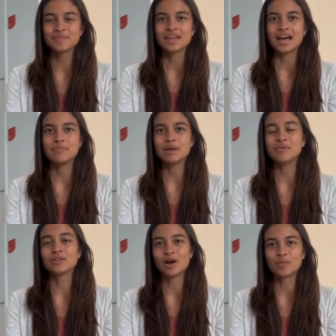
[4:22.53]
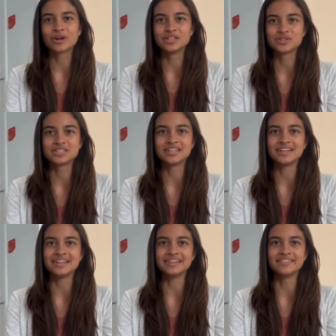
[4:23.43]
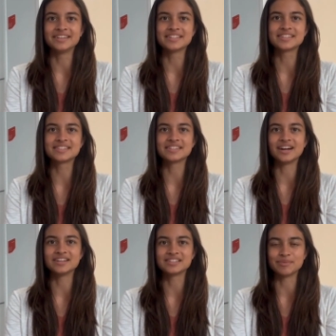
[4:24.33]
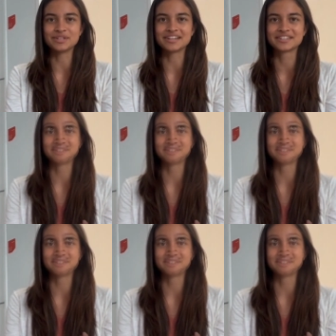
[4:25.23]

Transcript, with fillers: and made me a lot more interested in this subject.